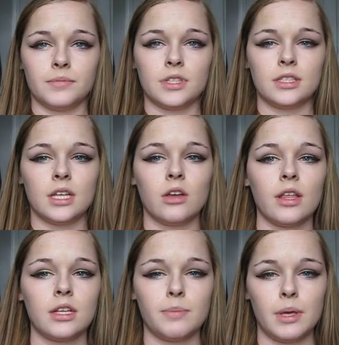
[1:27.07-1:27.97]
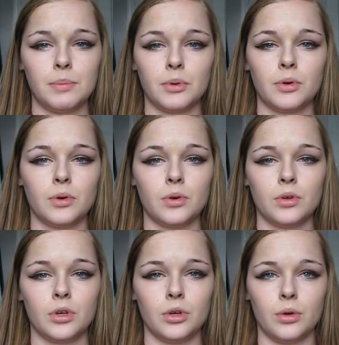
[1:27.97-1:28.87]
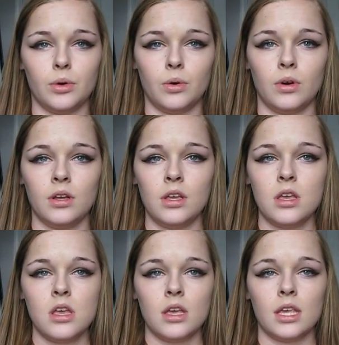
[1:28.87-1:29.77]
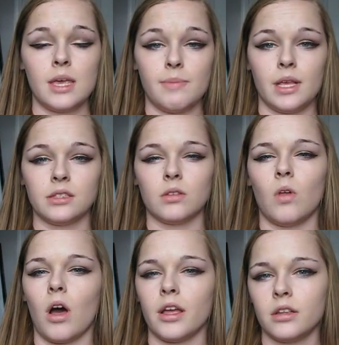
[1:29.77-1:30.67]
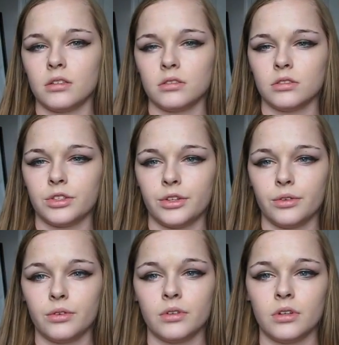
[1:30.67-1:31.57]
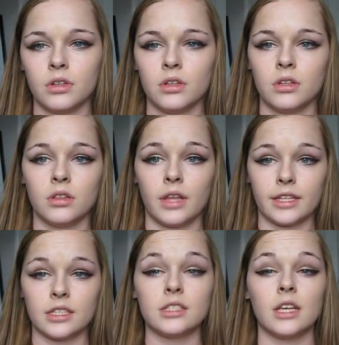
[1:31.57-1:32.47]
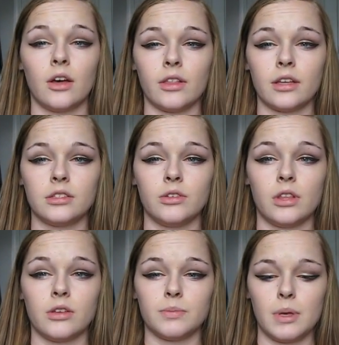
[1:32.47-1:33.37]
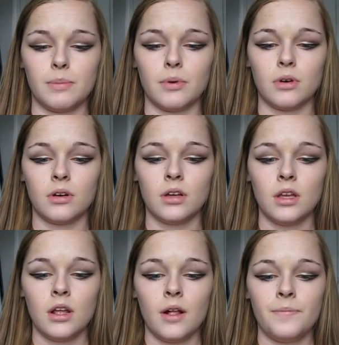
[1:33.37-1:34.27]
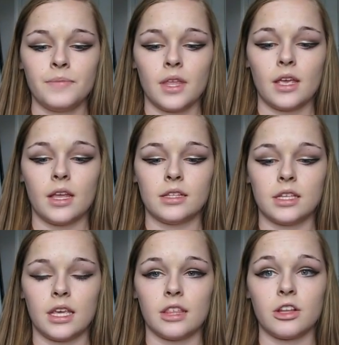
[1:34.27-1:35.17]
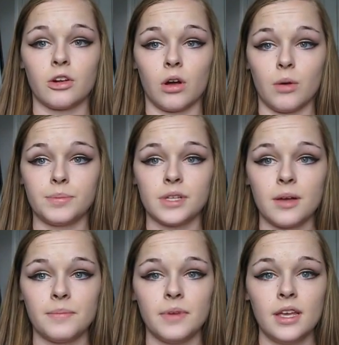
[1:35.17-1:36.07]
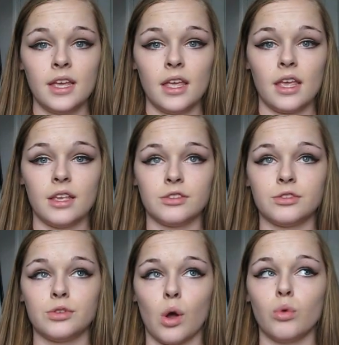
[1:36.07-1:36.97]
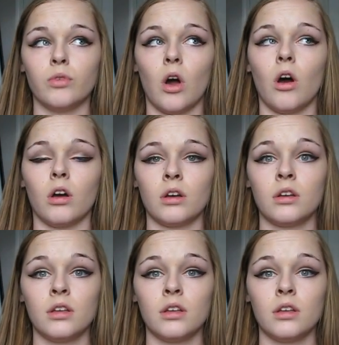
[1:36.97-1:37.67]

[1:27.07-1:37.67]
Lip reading: to tell that to people who he means a lot to, like to tell that to those people and to get their hopes up is so wrong.